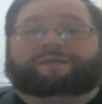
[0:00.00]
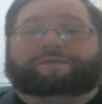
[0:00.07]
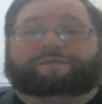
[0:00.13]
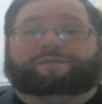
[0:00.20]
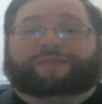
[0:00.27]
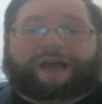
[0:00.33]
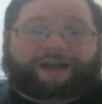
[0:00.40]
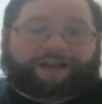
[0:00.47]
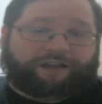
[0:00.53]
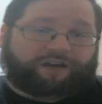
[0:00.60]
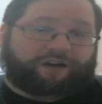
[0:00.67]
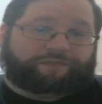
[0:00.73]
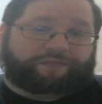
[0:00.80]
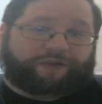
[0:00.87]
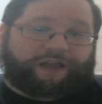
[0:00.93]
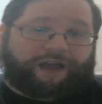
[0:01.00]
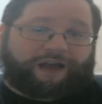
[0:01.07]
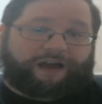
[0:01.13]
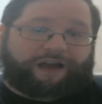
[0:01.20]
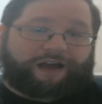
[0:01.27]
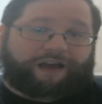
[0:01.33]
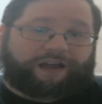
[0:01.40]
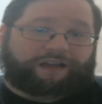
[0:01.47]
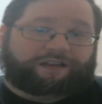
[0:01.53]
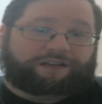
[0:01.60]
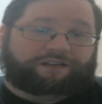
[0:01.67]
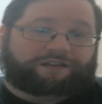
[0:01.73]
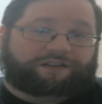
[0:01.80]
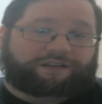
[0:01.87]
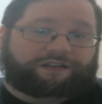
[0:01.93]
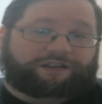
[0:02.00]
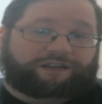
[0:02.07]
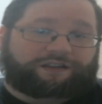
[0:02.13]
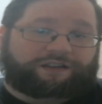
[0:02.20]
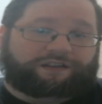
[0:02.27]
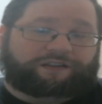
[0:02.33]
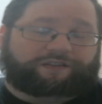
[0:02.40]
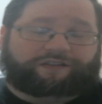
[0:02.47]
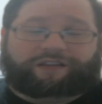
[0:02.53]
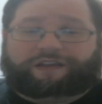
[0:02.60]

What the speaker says: backup guy. His